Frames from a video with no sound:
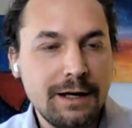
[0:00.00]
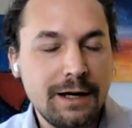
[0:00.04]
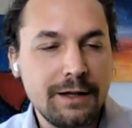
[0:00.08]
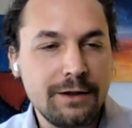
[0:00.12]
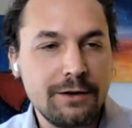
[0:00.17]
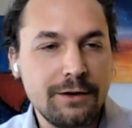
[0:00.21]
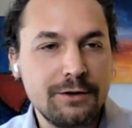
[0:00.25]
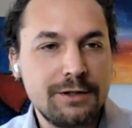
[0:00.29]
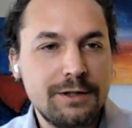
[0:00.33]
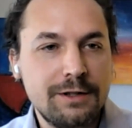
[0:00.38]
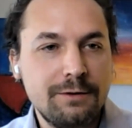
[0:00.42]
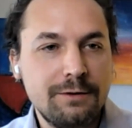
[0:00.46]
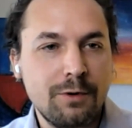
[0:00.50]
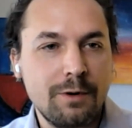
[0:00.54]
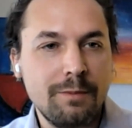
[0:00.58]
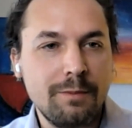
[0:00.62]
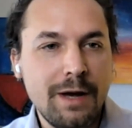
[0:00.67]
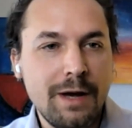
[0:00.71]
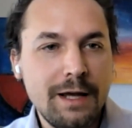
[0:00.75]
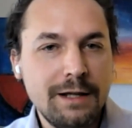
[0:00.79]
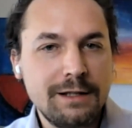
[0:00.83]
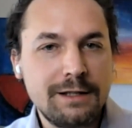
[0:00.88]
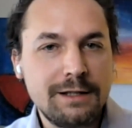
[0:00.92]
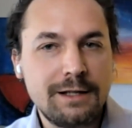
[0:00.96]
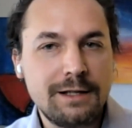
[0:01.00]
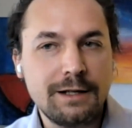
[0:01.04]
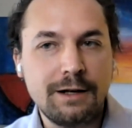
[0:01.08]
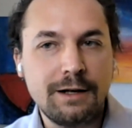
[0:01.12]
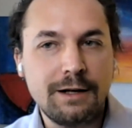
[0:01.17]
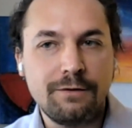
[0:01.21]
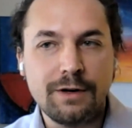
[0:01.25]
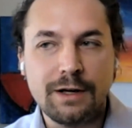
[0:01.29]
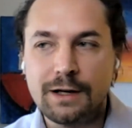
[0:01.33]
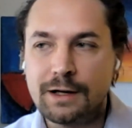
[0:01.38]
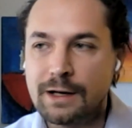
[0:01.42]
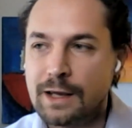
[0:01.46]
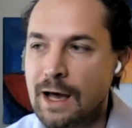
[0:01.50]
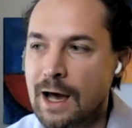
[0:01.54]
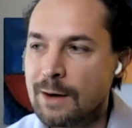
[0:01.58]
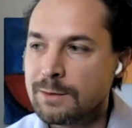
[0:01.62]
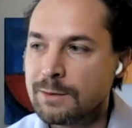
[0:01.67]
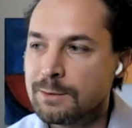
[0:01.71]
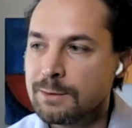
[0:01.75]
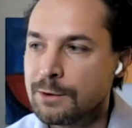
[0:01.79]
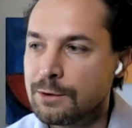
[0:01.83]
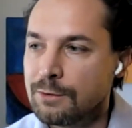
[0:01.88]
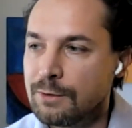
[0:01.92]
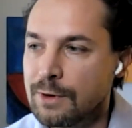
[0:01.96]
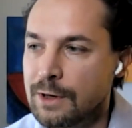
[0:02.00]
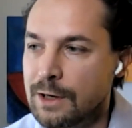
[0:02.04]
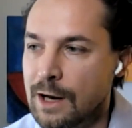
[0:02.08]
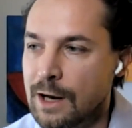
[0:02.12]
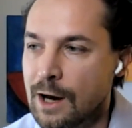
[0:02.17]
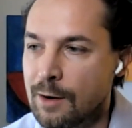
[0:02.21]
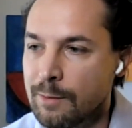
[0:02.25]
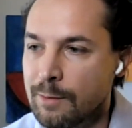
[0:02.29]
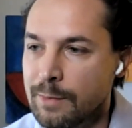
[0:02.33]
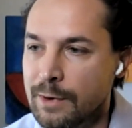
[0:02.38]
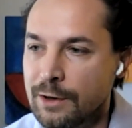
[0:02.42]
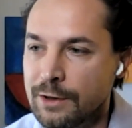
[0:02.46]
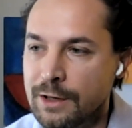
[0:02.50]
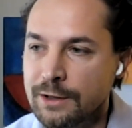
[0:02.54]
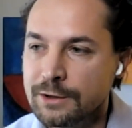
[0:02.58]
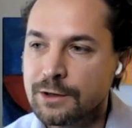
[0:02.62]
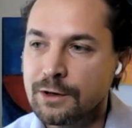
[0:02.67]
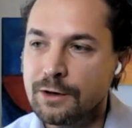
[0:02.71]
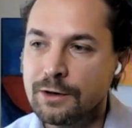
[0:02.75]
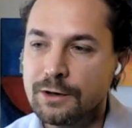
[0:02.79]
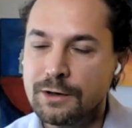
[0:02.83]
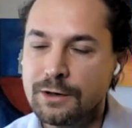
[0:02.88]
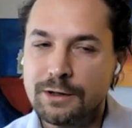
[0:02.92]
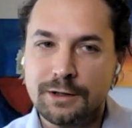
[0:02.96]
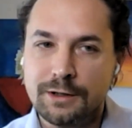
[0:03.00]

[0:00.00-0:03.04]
and there's remains significant gaps between how buildings are